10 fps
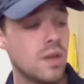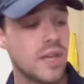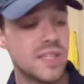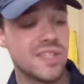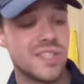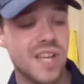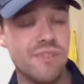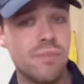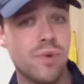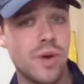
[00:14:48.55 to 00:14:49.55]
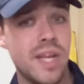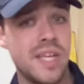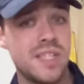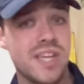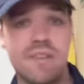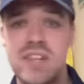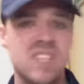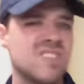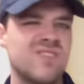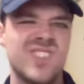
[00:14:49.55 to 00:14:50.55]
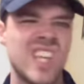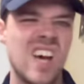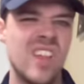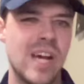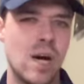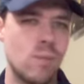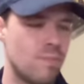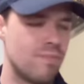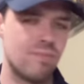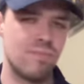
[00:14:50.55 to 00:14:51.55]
gets a 7.87. Solid album.